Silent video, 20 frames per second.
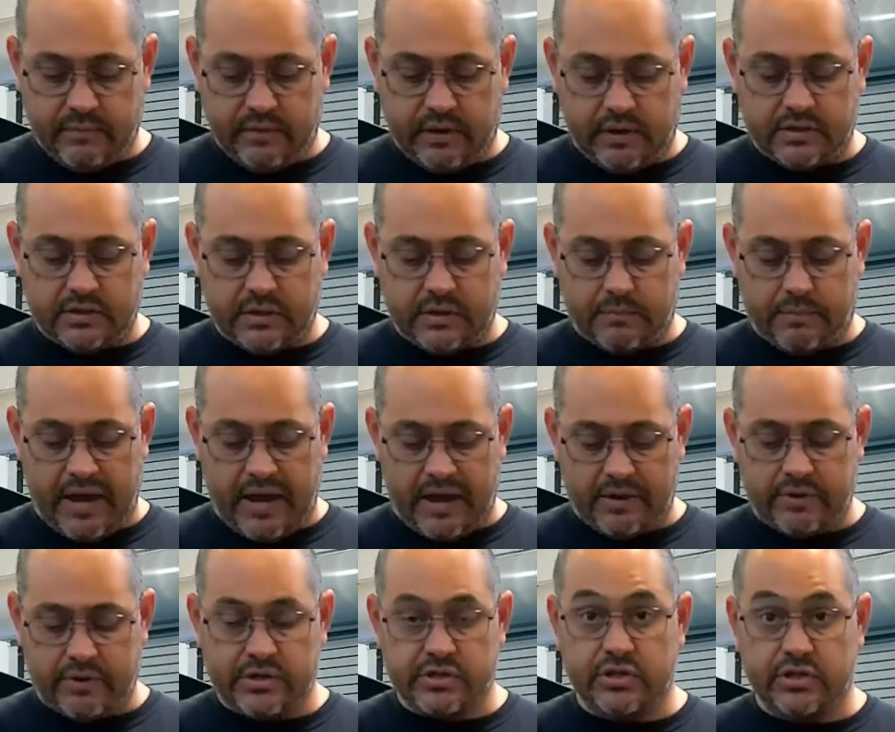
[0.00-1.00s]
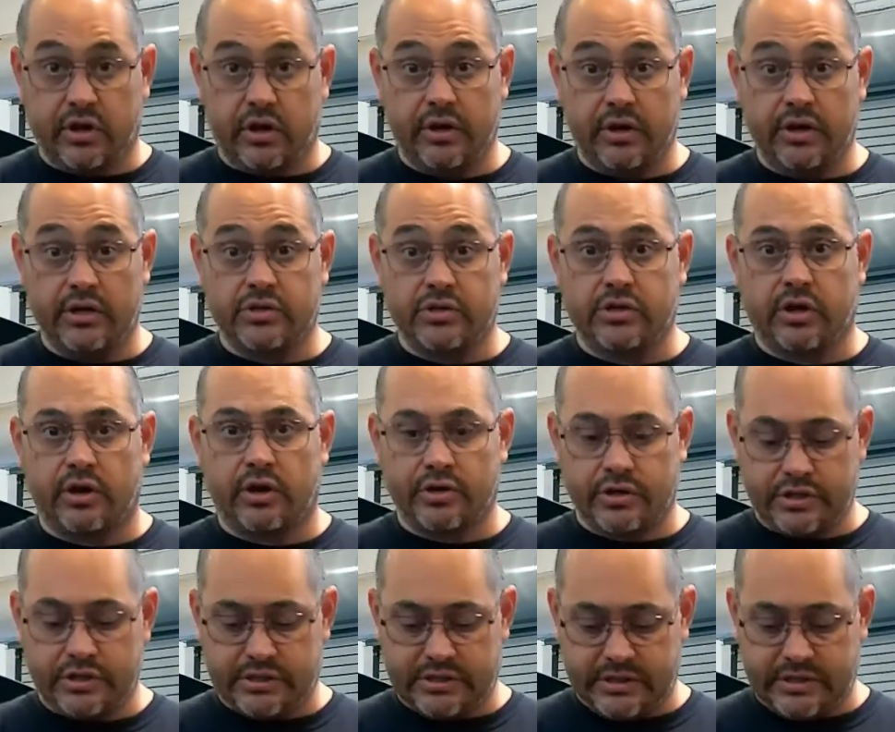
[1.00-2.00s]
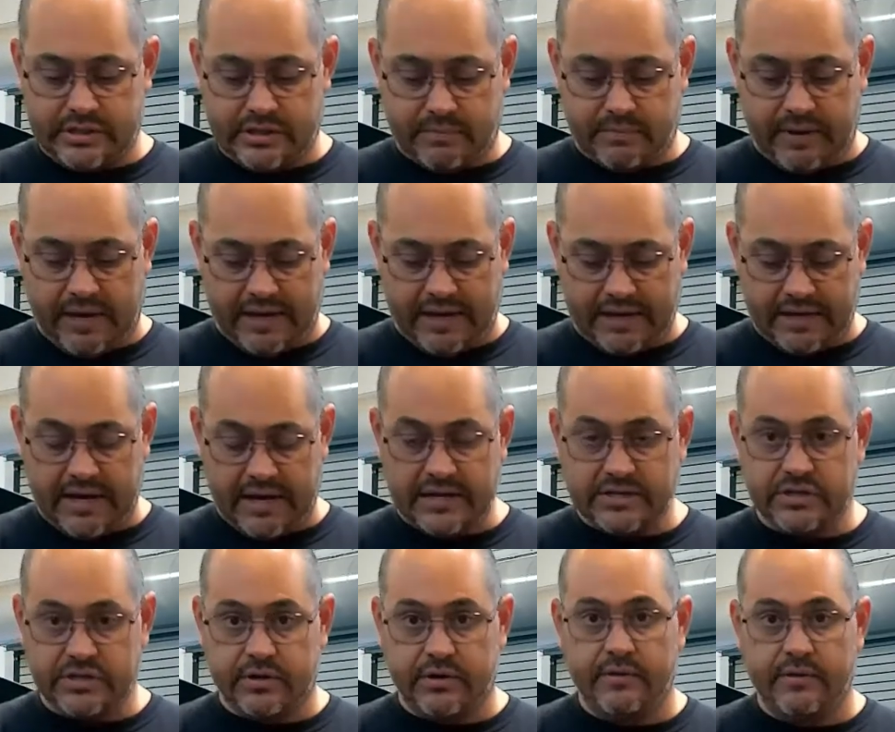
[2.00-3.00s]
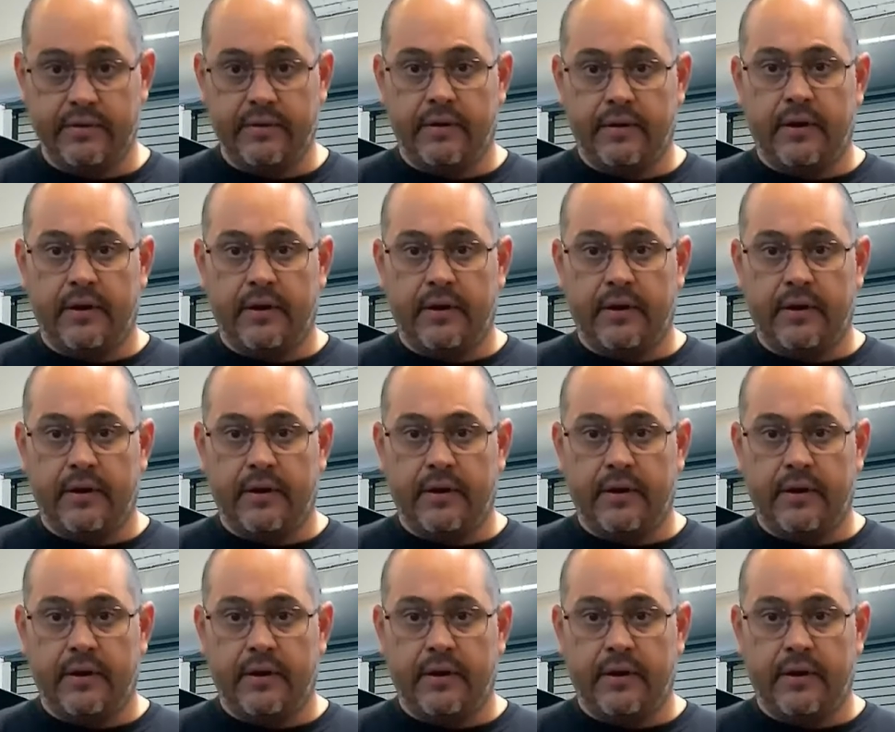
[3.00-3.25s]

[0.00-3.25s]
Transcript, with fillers: It's a battery starting and charging system analyzer.